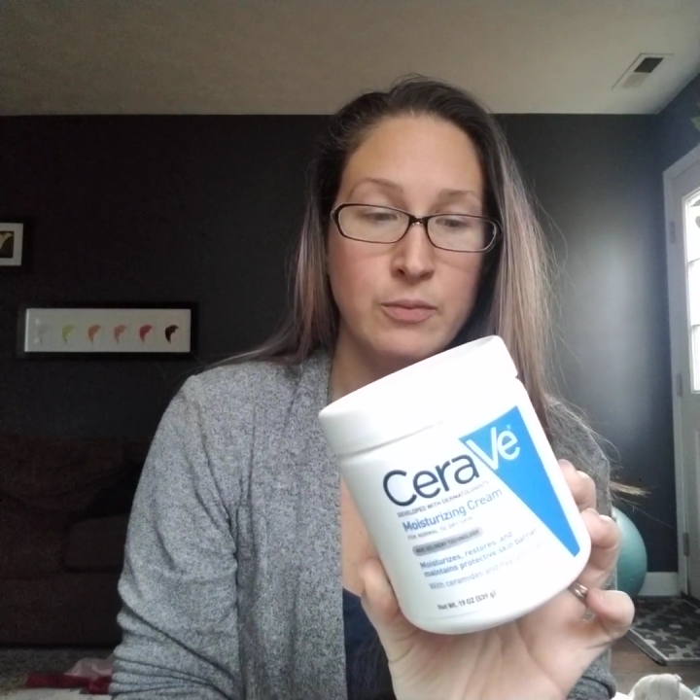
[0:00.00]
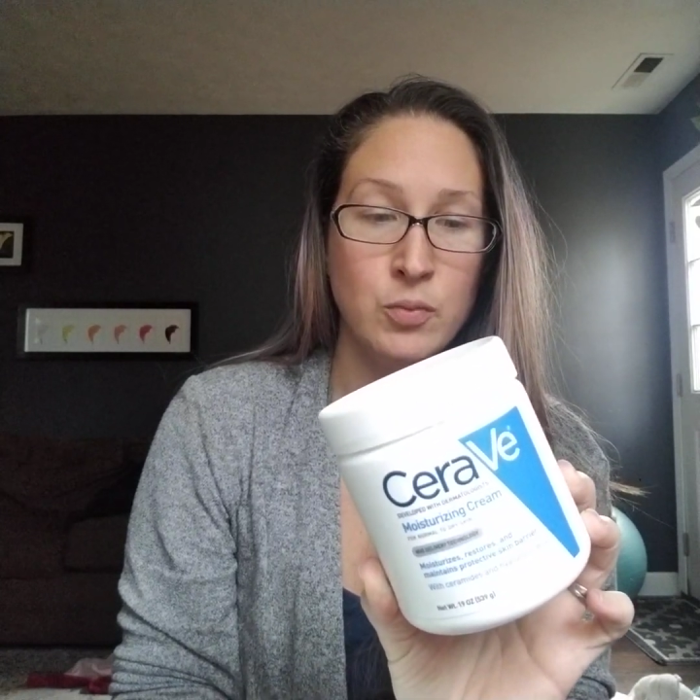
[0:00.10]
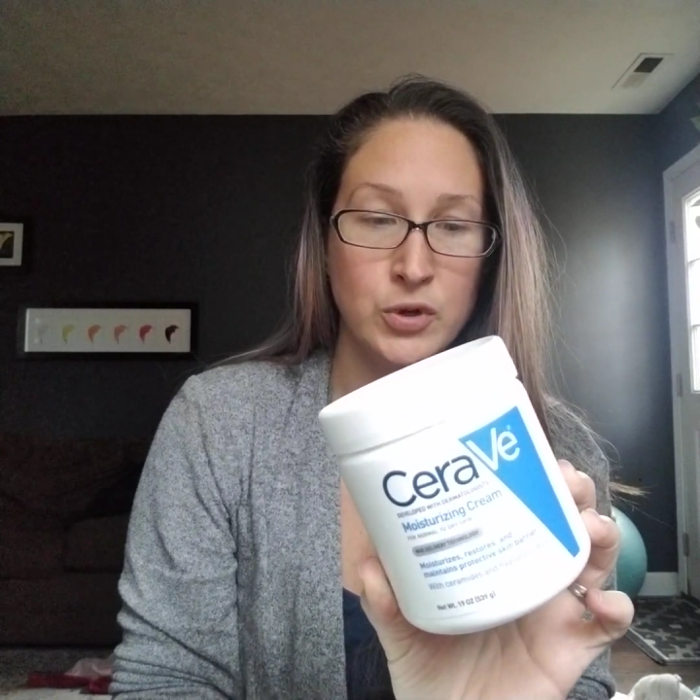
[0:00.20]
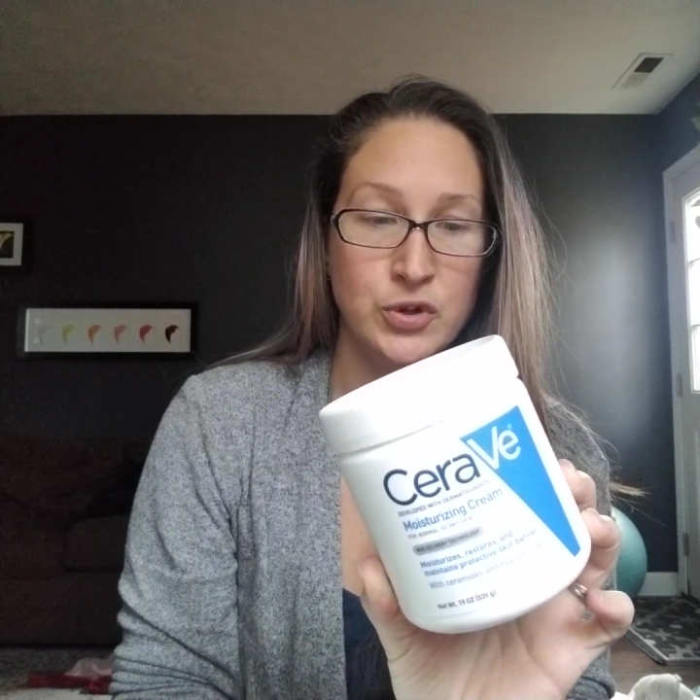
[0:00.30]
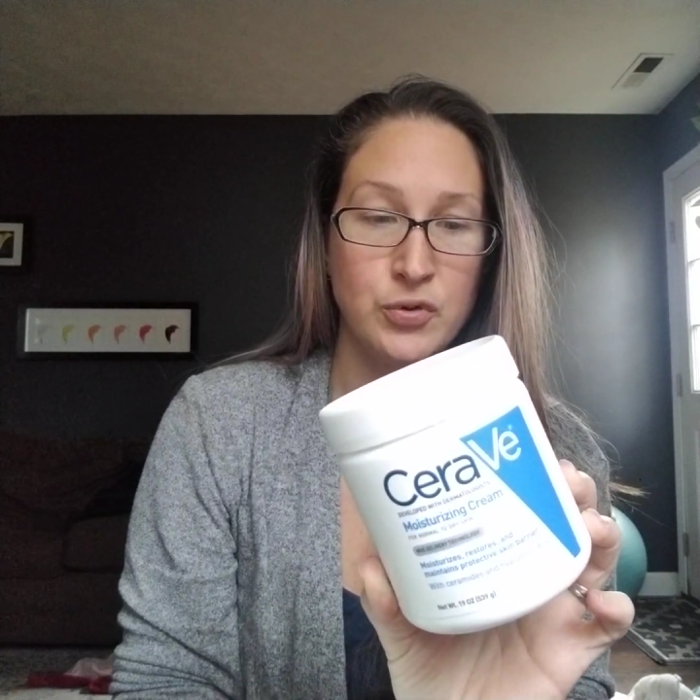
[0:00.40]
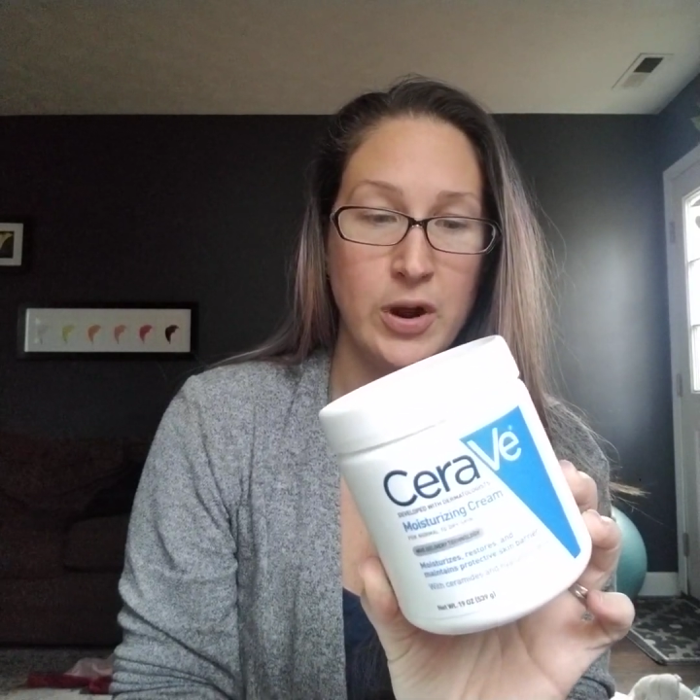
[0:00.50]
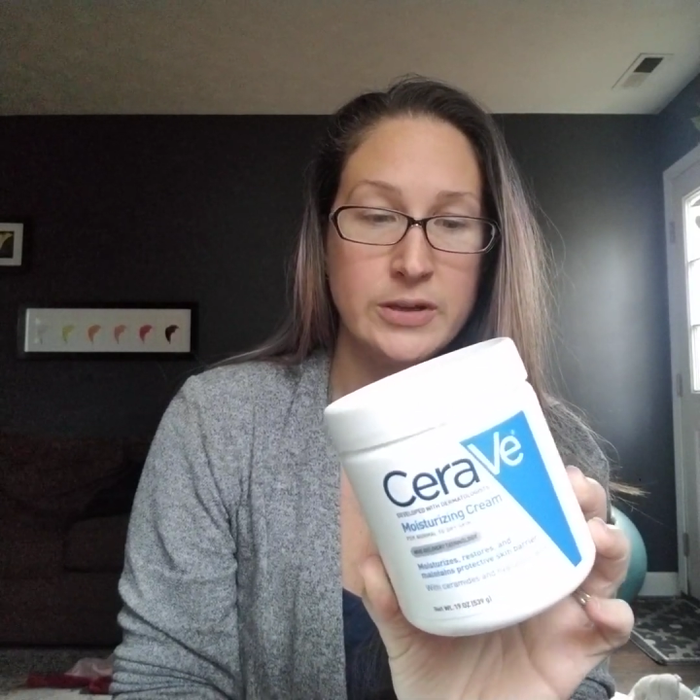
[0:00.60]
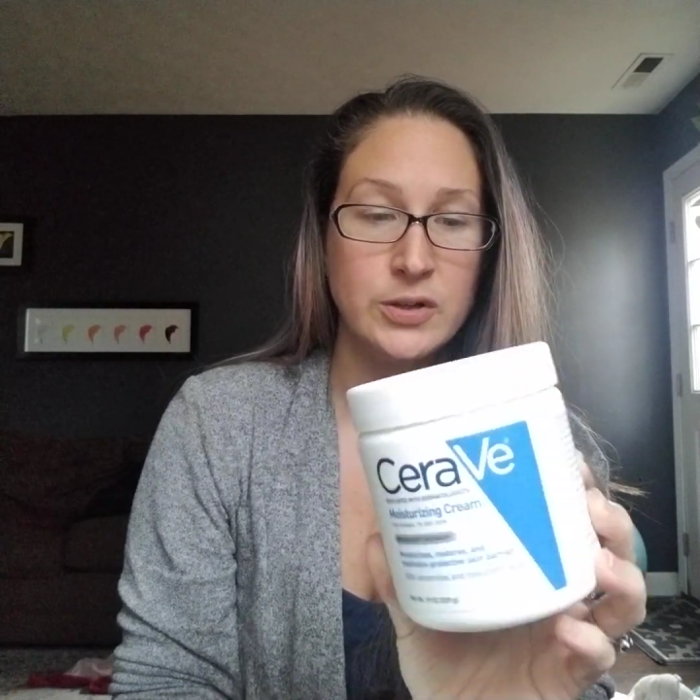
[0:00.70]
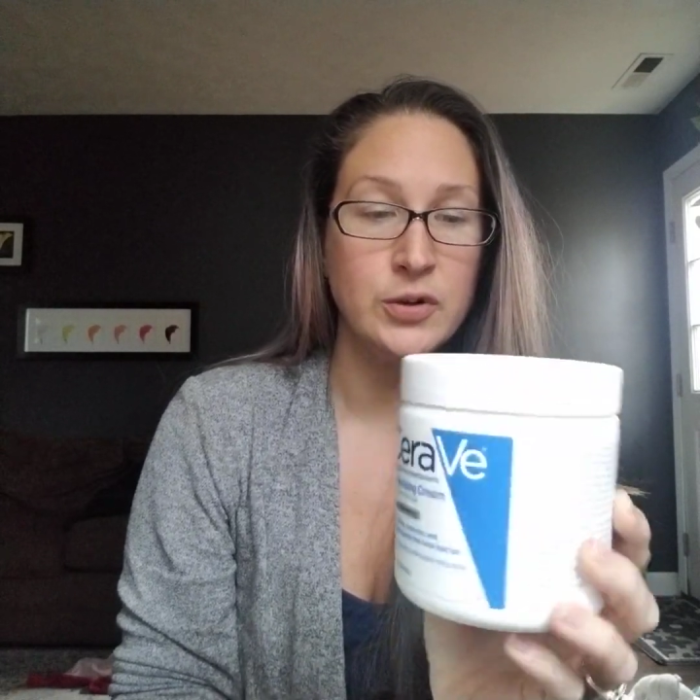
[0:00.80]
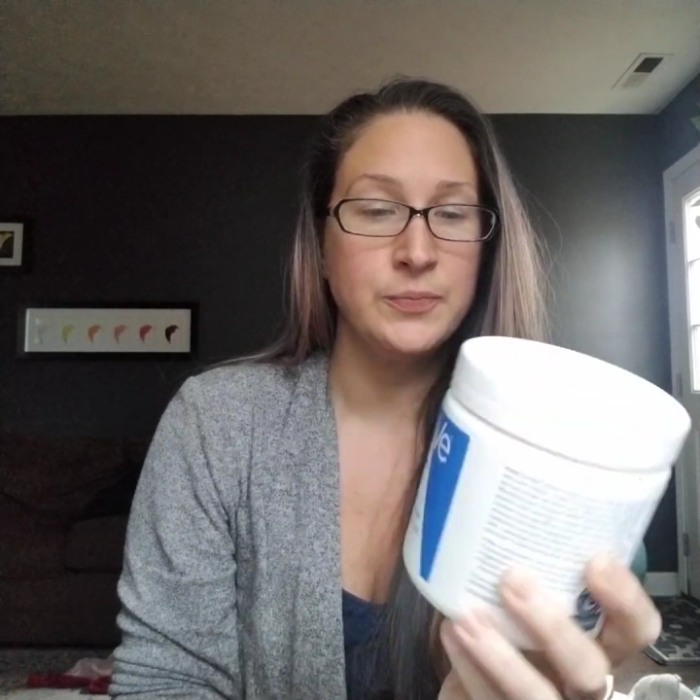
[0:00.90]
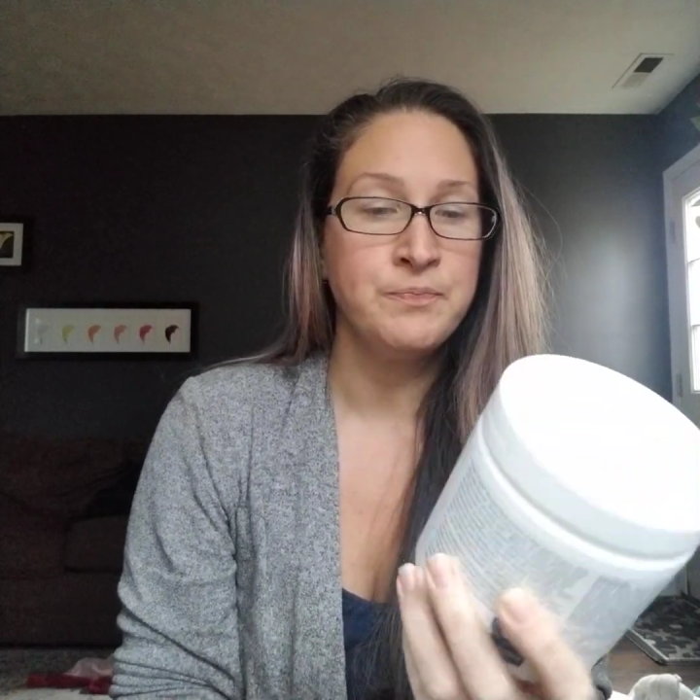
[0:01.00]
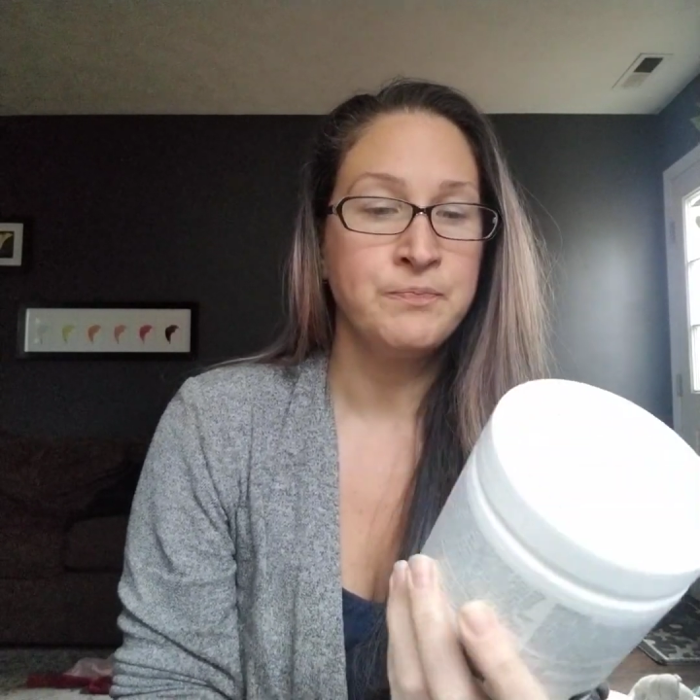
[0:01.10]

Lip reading: moisturizer.